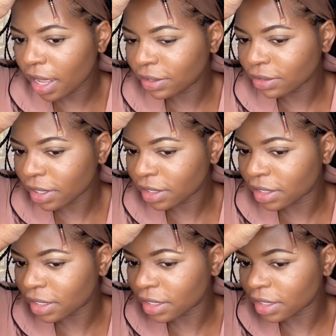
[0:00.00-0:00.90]

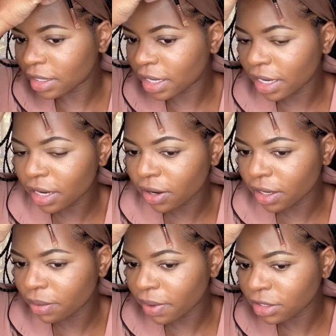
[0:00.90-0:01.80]
attracting
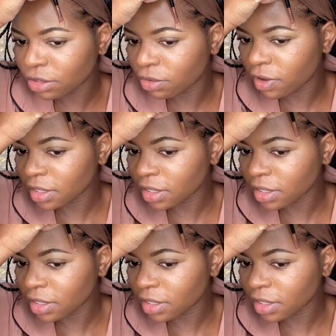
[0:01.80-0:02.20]
clearly what you've